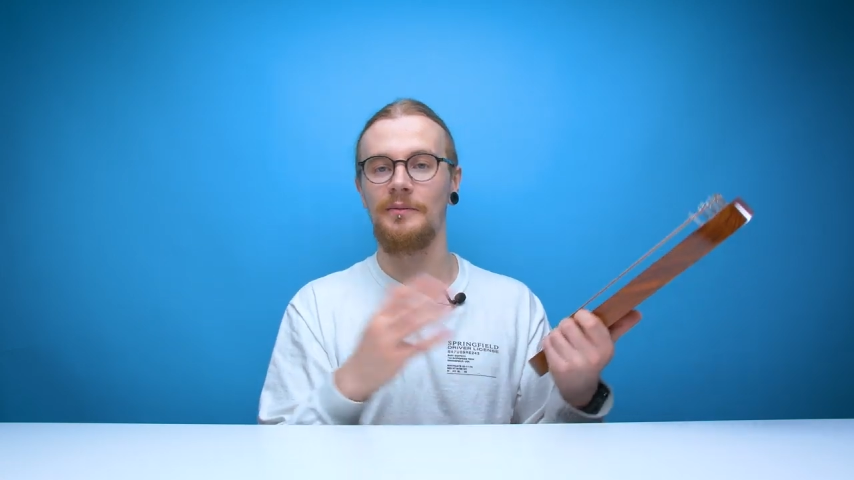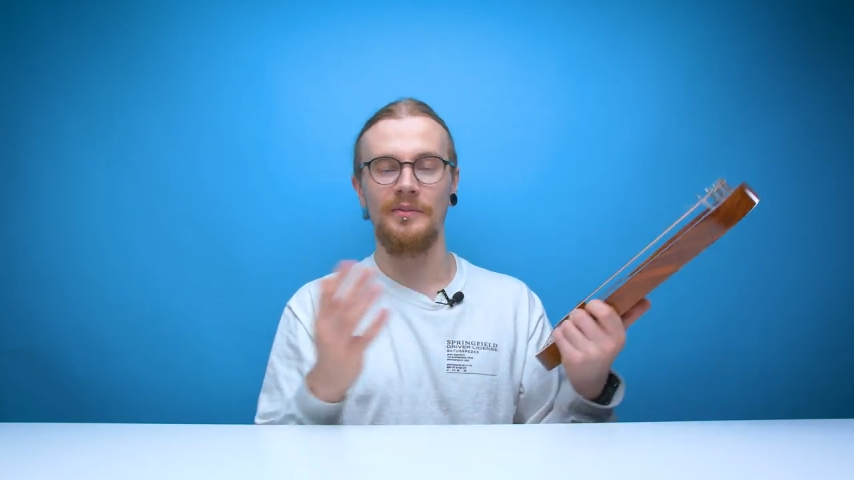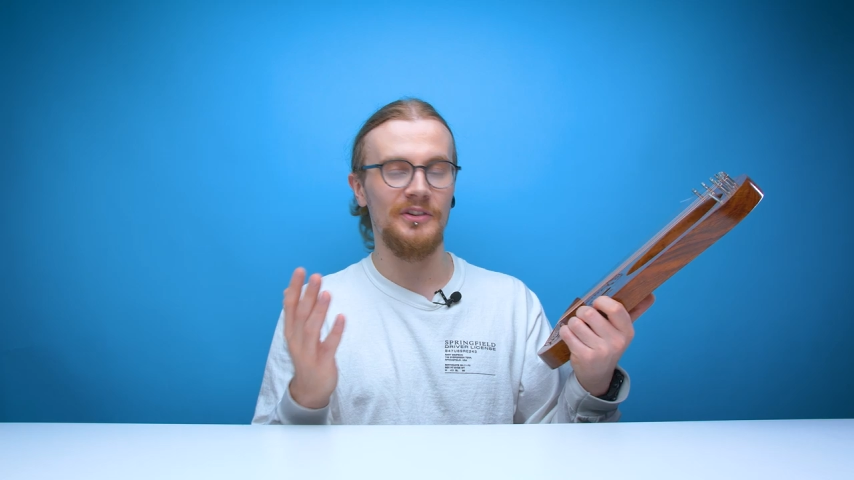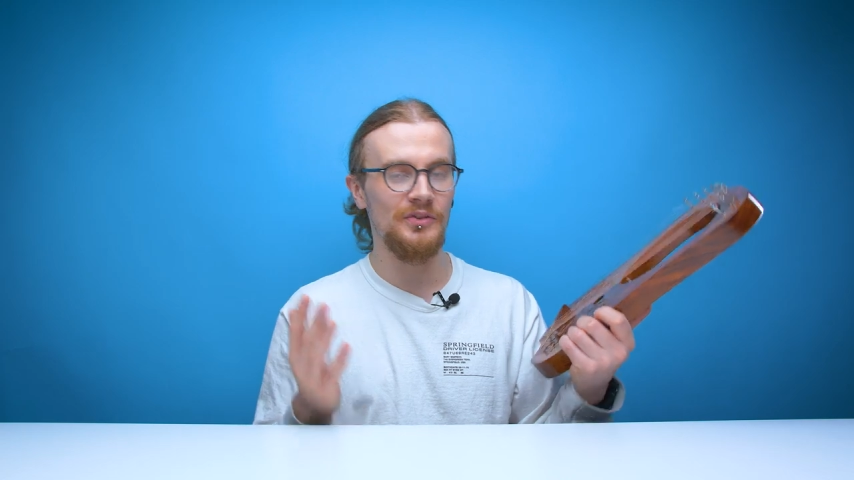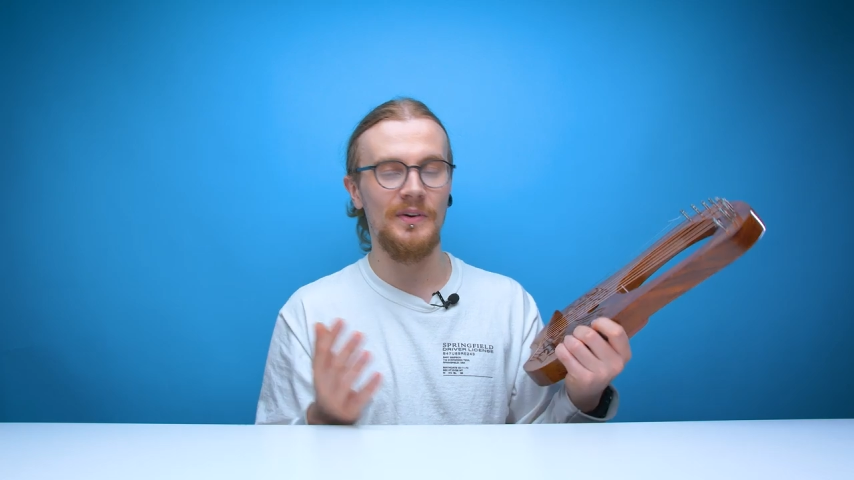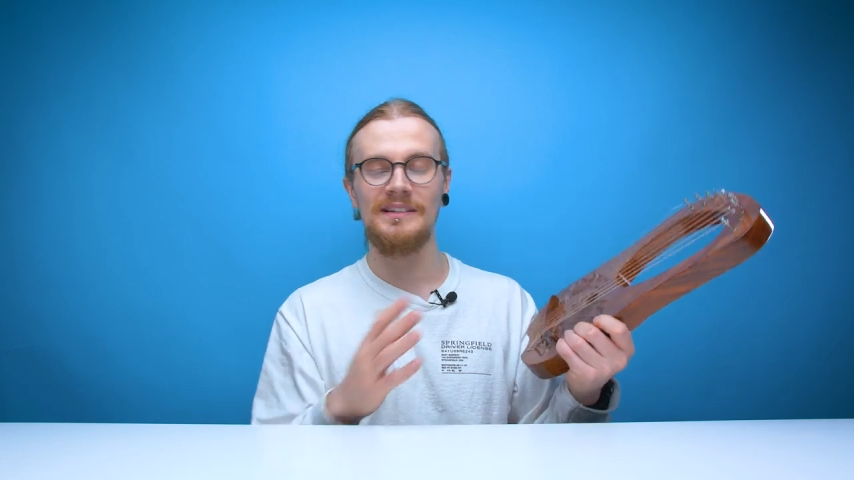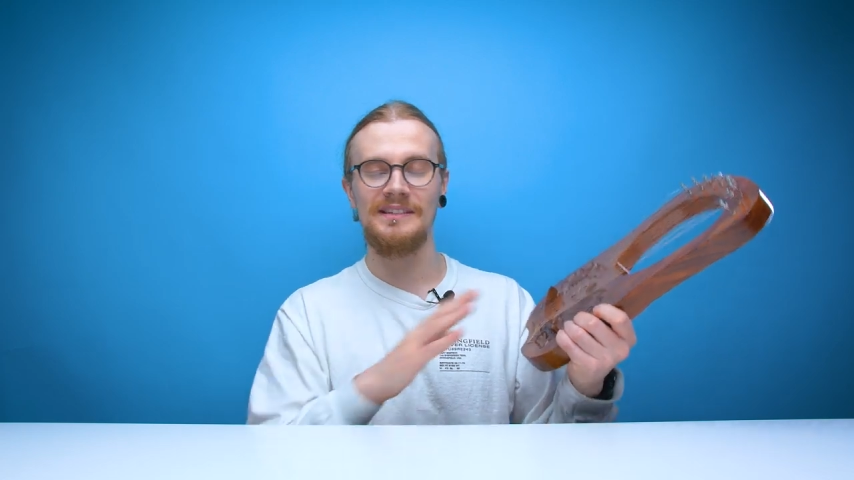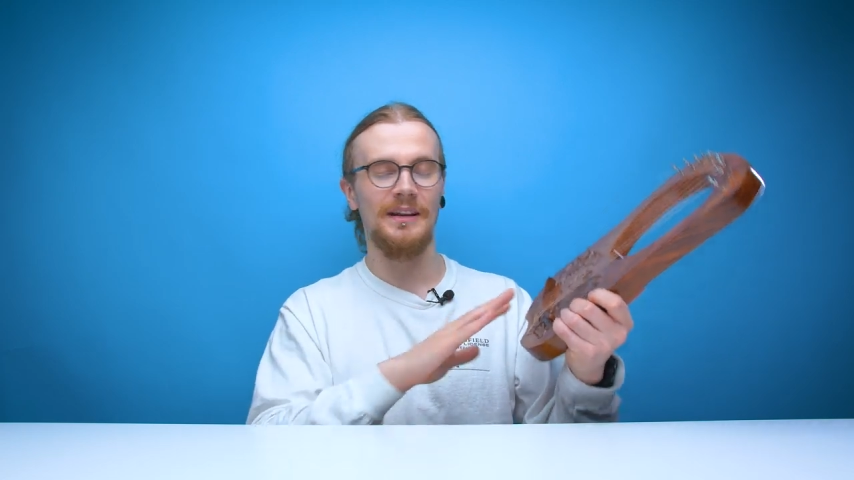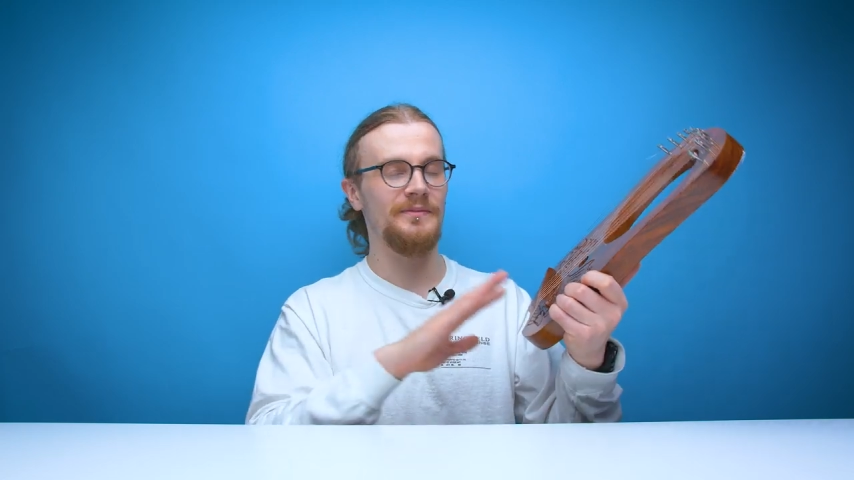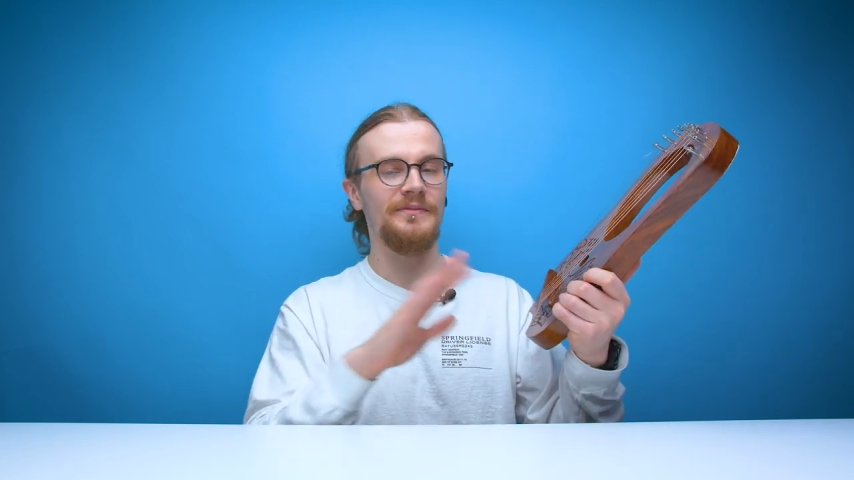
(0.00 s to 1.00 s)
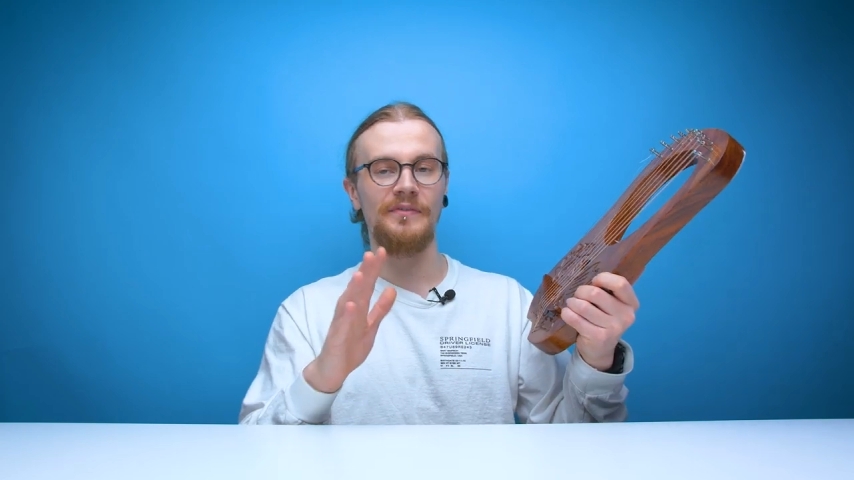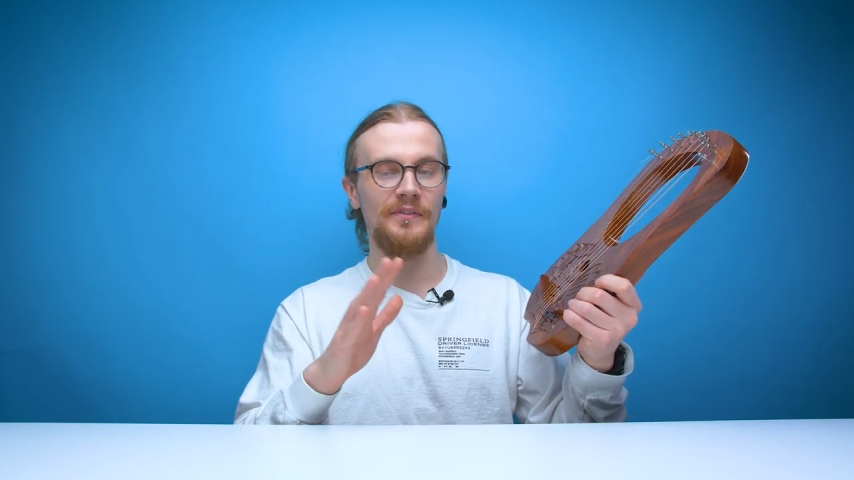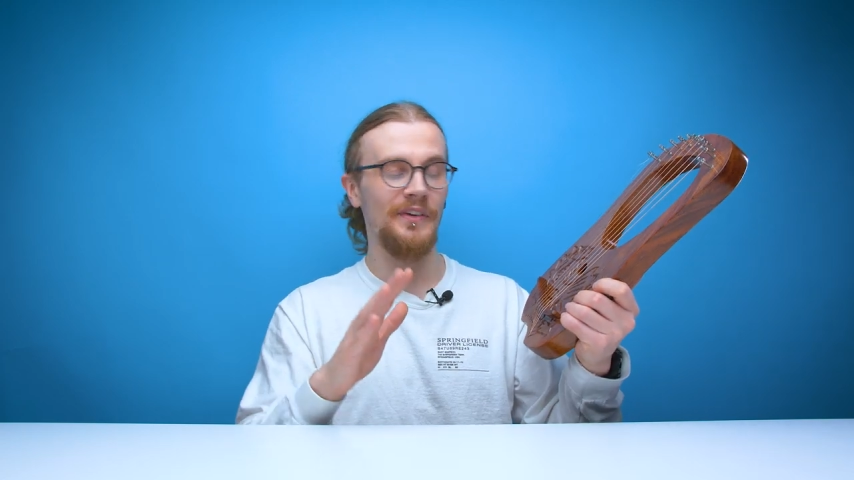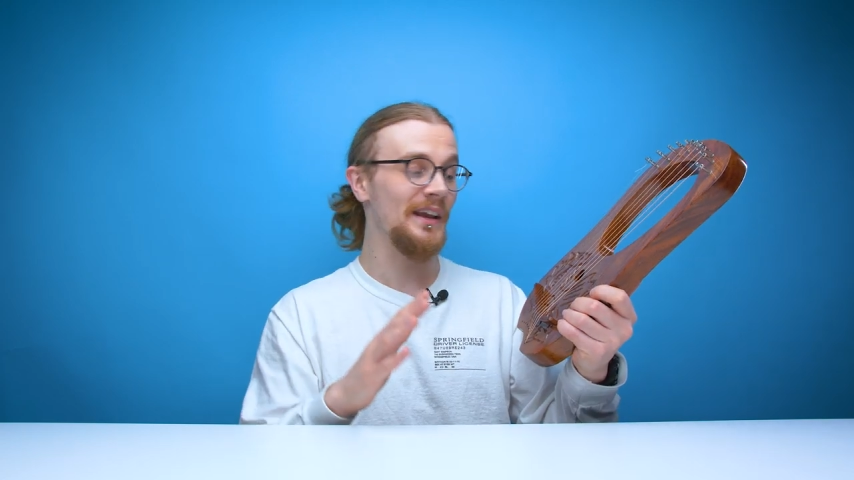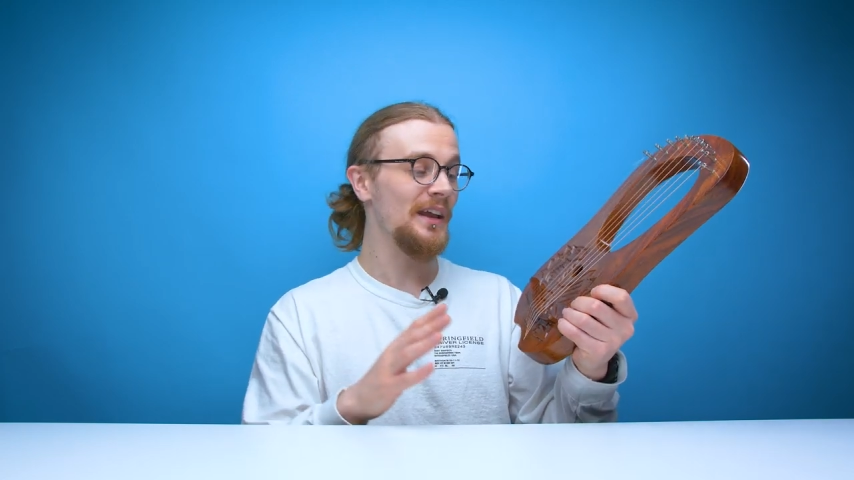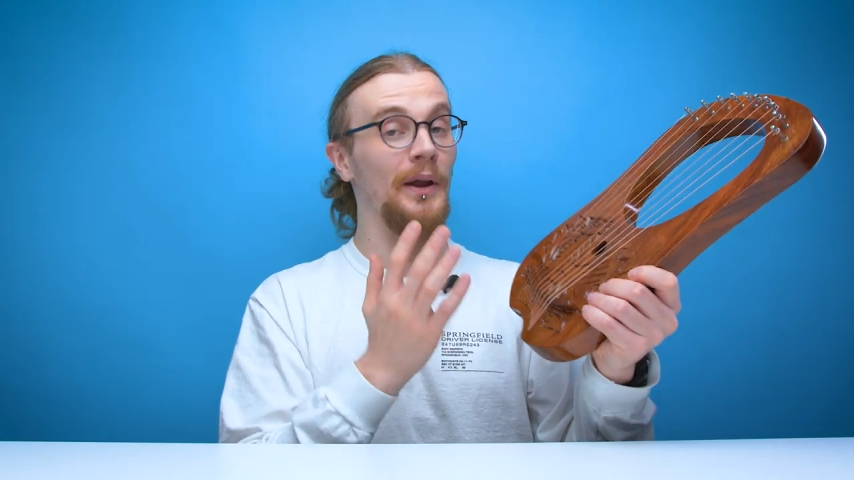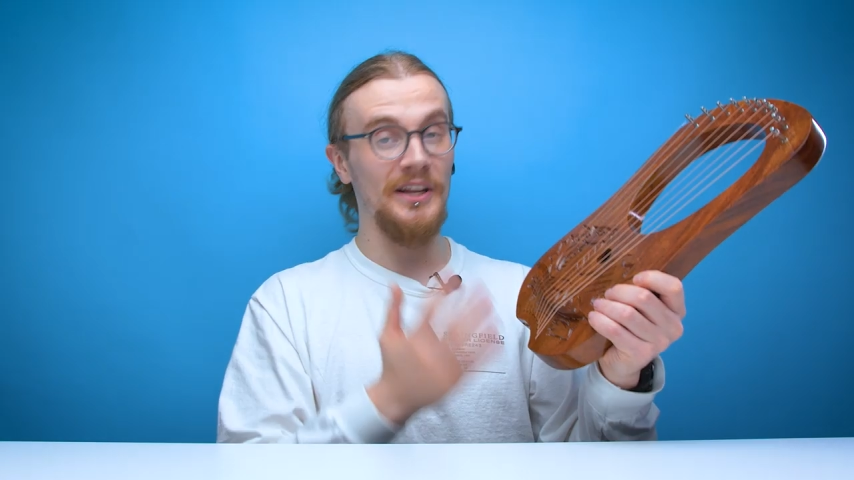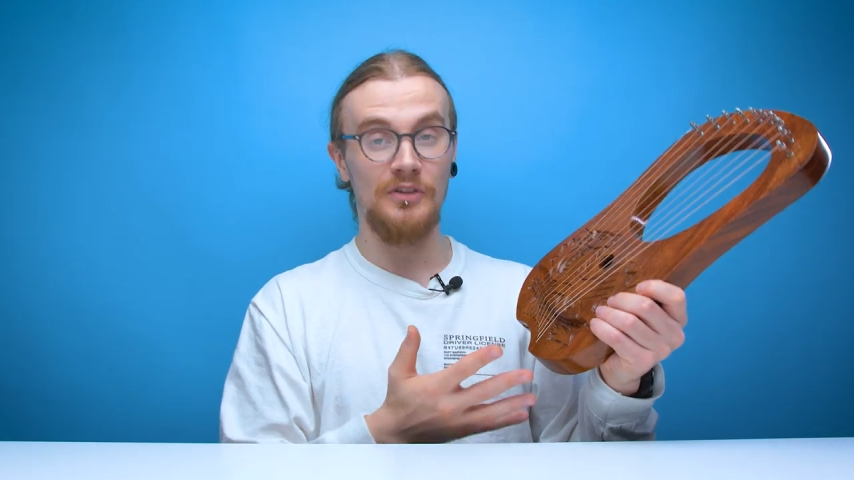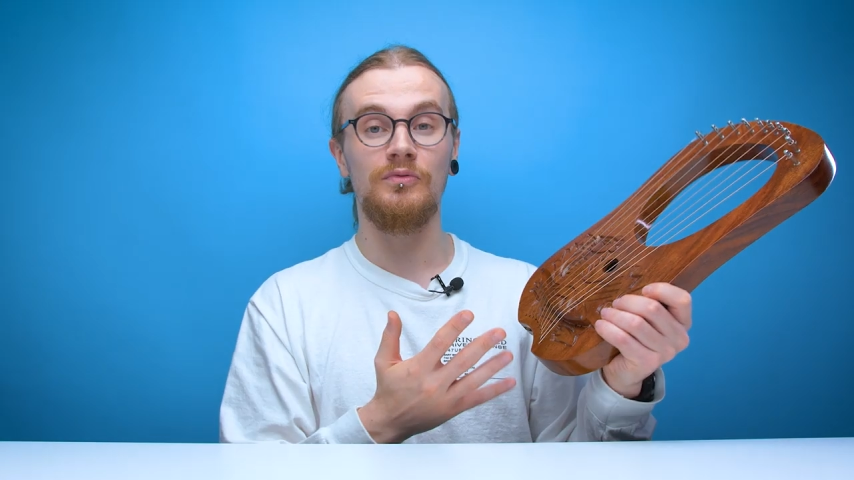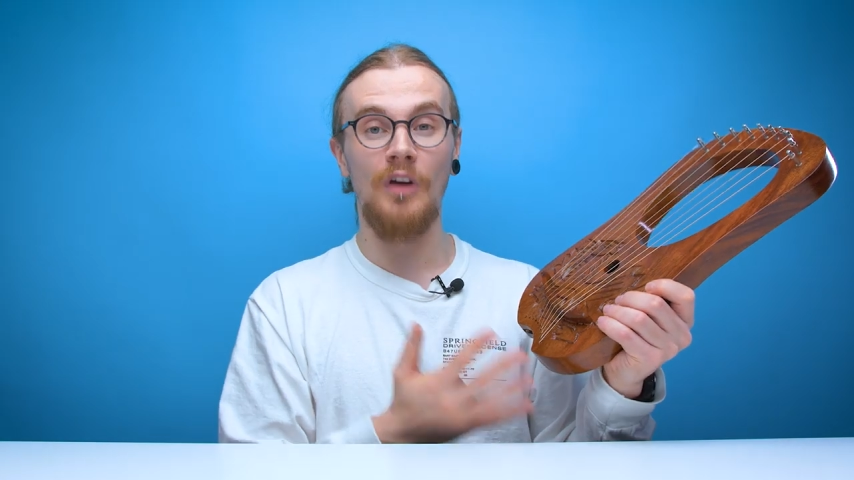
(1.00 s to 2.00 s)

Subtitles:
it comes with the strings, it comes with everything, but it's